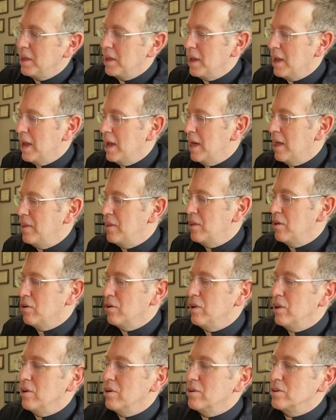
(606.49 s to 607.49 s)
And then
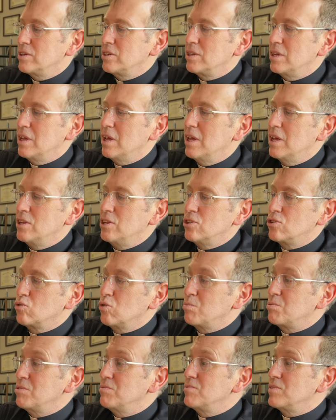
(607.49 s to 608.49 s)
there's
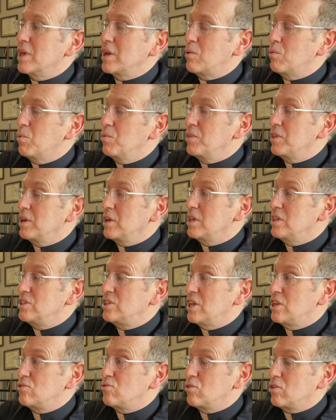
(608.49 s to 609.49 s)
descriptions like the
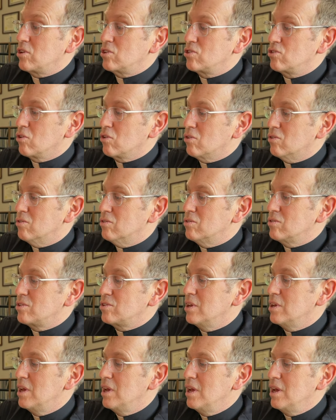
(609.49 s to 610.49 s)
concentric circles
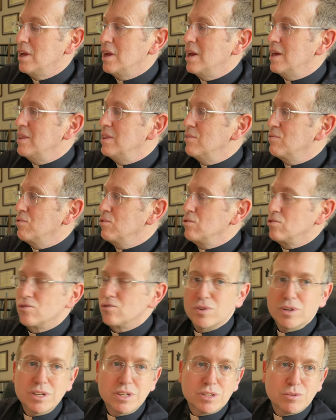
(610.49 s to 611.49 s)
and the fruit
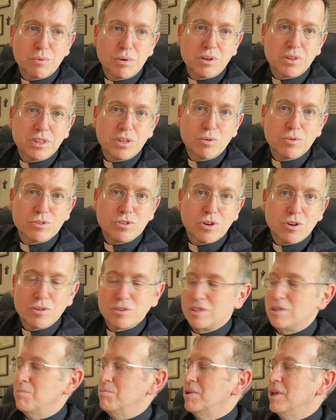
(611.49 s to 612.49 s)
trees, what those are
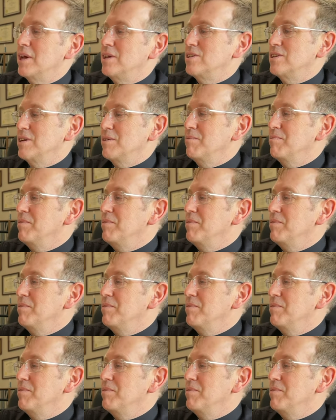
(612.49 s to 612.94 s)
symbolizing.